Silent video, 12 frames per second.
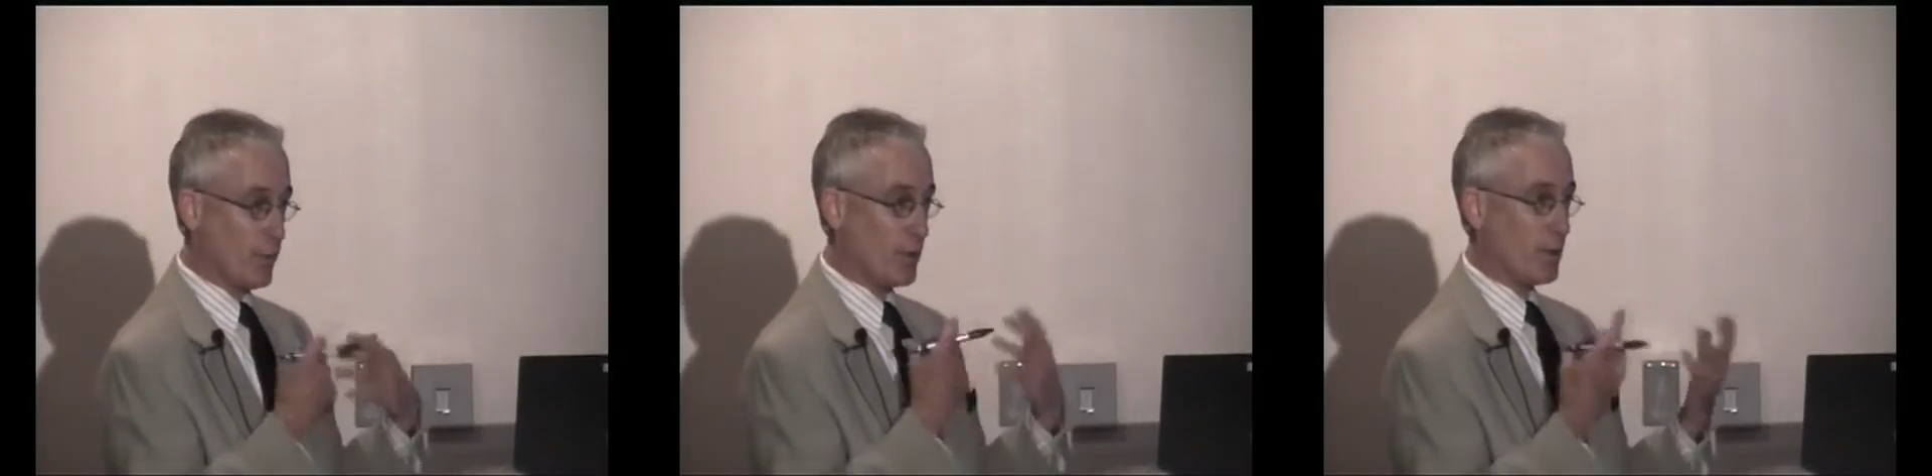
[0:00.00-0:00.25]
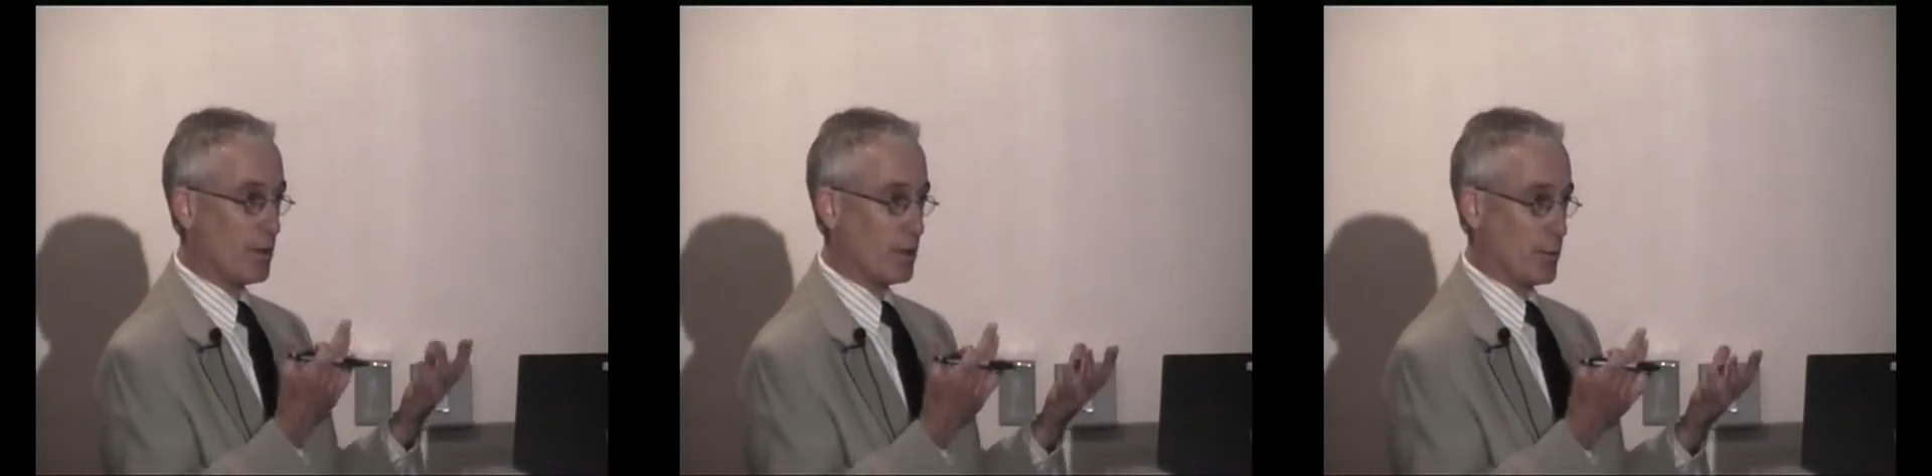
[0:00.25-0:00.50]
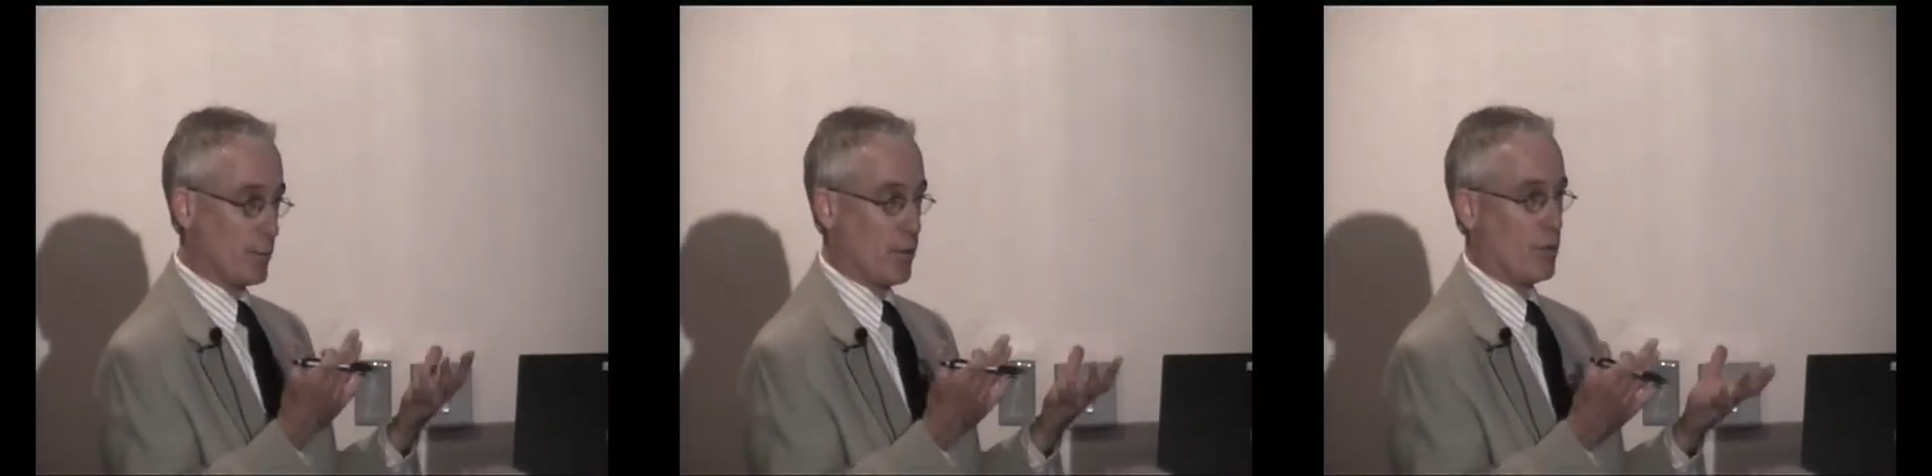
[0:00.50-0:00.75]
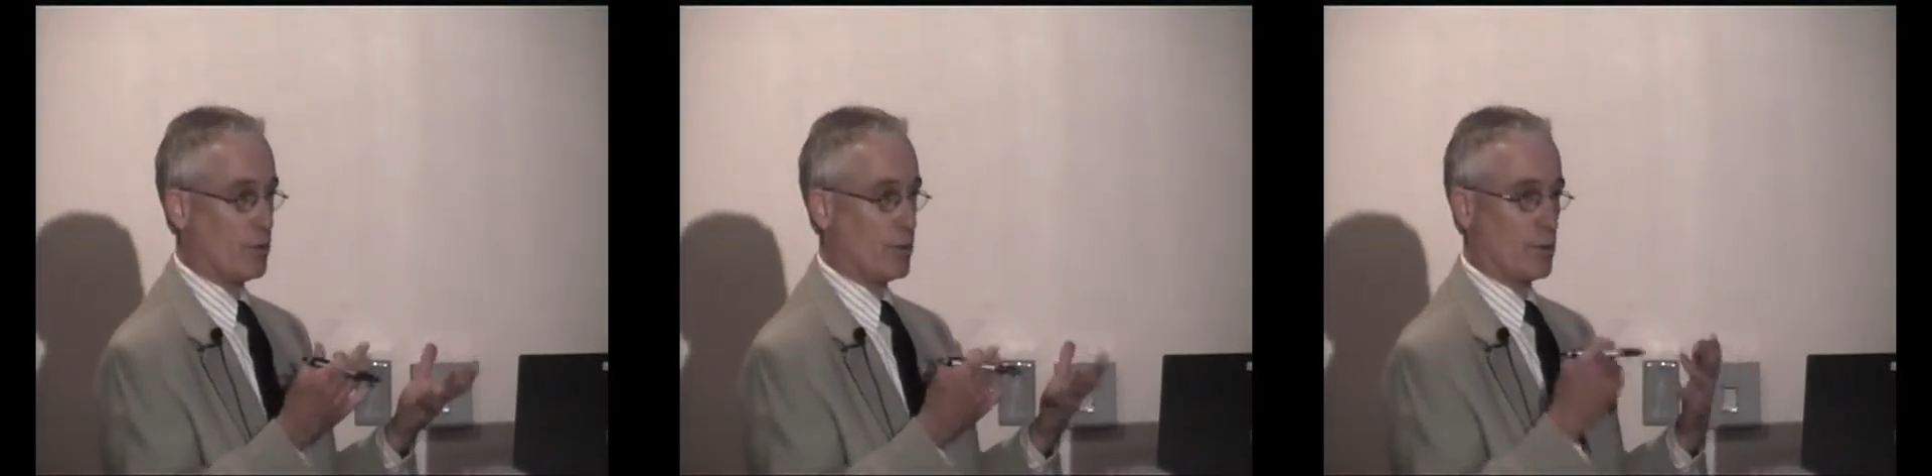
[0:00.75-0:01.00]
when you get
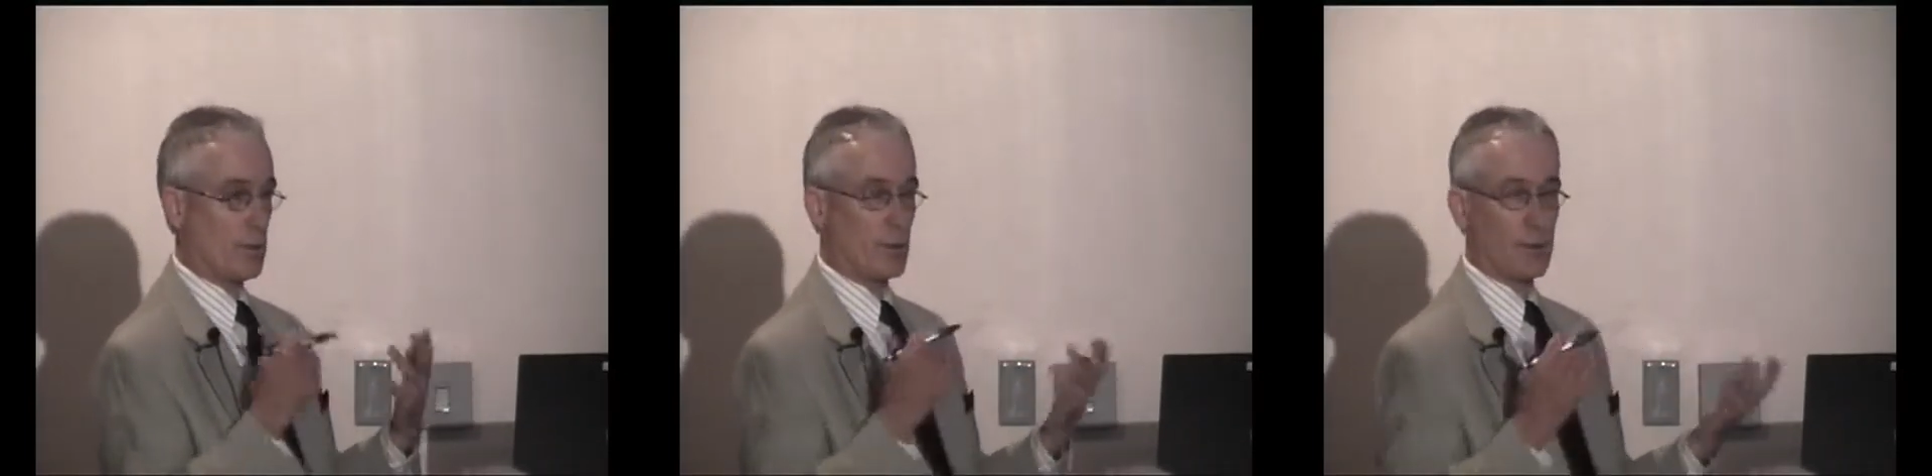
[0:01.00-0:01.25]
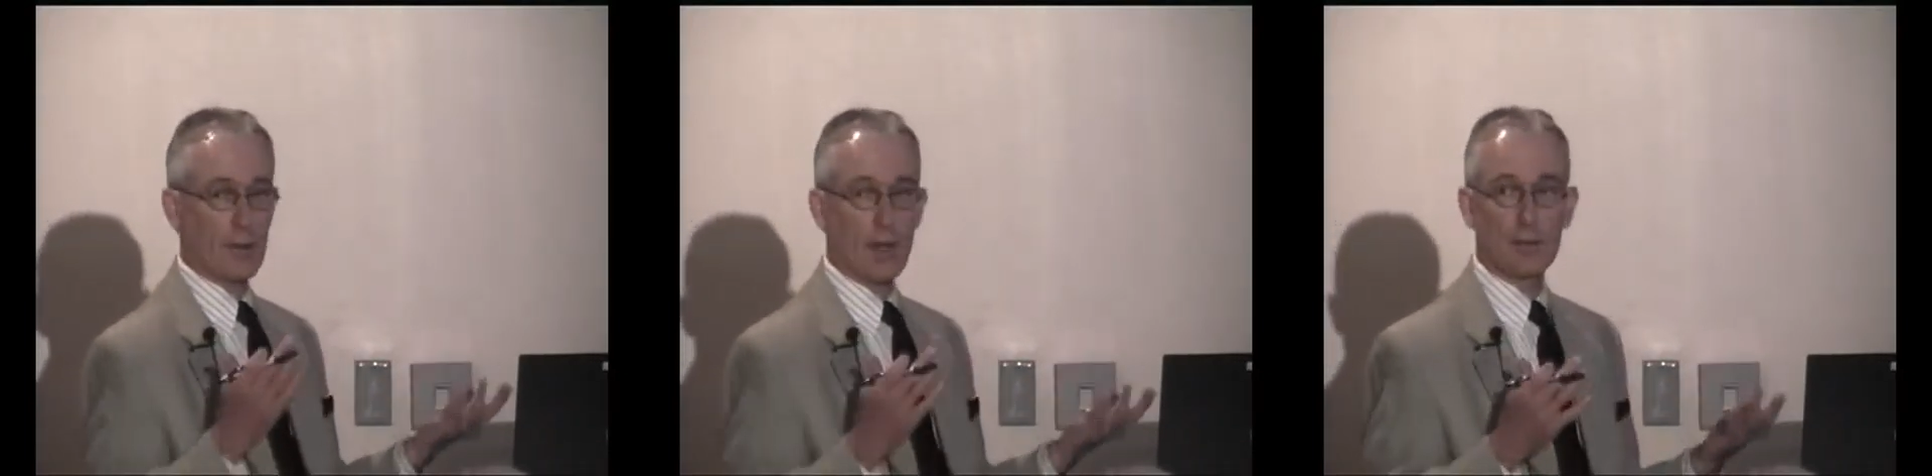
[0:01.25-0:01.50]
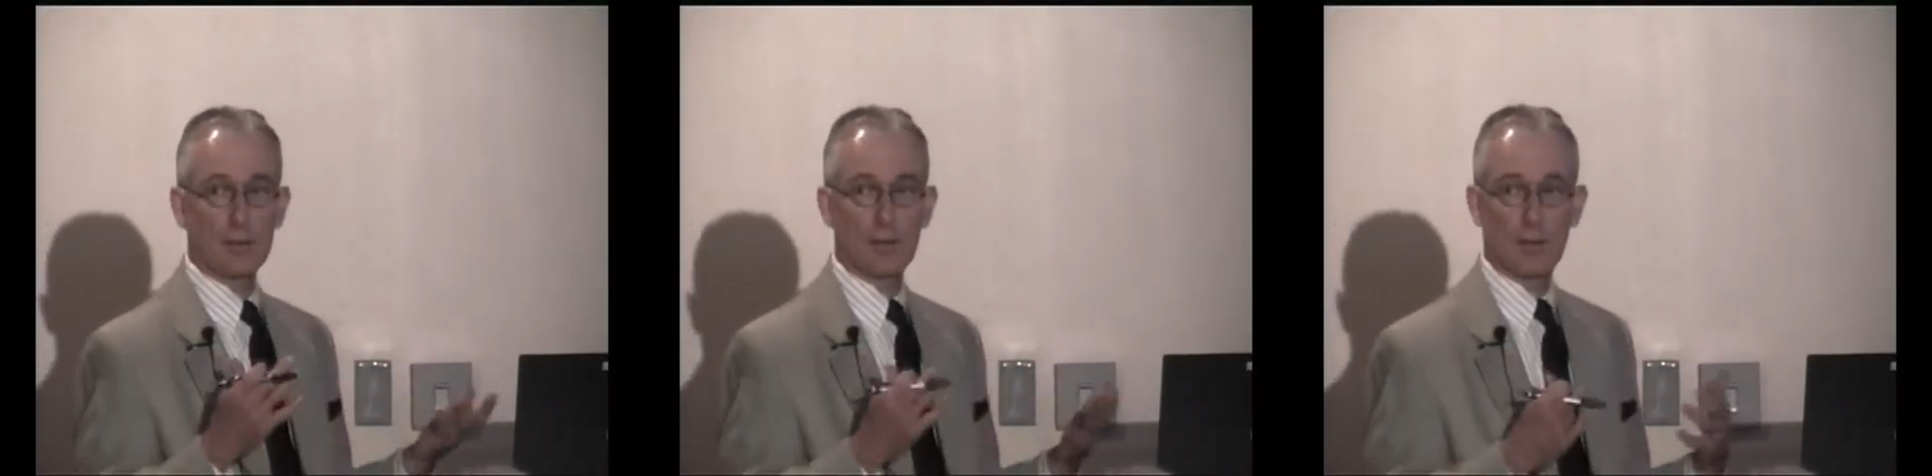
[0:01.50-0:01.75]
exposed to the sun.